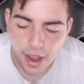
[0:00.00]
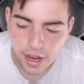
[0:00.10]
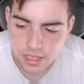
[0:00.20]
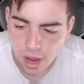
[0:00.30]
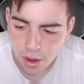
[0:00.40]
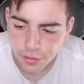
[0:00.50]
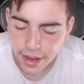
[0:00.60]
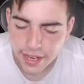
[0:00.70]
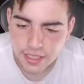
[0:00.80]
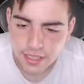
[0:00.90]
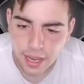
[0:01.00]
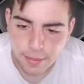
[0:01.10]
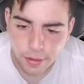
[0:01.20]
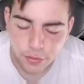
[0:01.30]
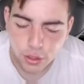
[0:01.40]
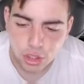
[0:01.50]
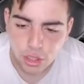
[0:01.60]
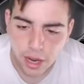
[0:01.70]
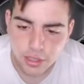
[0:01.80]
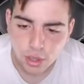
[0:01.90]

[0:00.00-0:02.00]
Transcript: I just got one for eighteen K my first try. He's